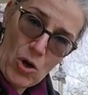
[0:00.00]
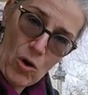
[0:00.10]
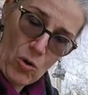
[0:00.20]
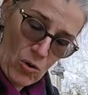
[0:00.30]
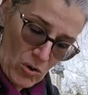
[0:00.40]
the
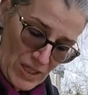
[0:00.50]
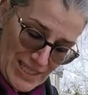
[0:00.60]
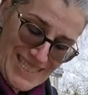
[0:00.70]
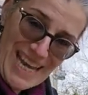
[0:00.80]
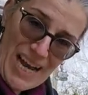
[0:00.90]
hole
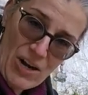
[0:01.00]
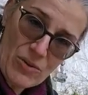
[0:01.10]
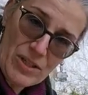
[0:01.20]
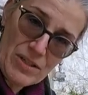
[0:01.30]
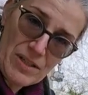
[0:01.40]

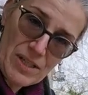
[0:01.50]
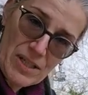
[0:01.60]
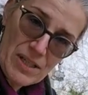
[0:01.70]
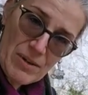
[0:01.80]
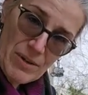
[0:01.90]
down,
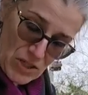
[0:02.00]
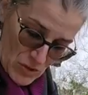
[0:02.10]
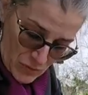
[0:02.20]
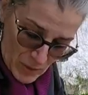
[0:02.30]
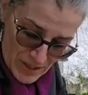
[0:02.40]

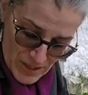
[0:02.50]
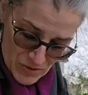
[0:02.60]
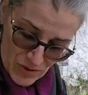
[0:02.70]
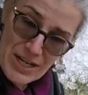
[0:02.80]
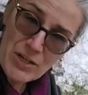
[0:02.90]
because if one of
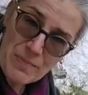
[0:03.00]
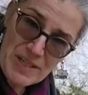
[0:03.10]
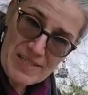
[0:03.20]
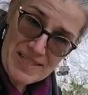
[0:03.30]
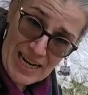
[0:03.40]
these retinue
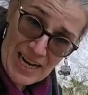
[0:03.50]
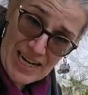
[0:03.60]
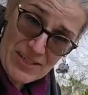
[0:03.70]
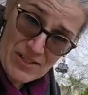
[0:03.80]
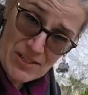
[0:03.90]
bees
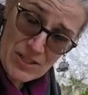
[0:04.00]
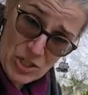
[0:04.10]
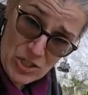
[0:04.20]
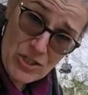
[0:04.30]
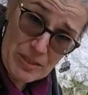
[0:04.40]
dies,
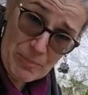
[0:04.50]
she's going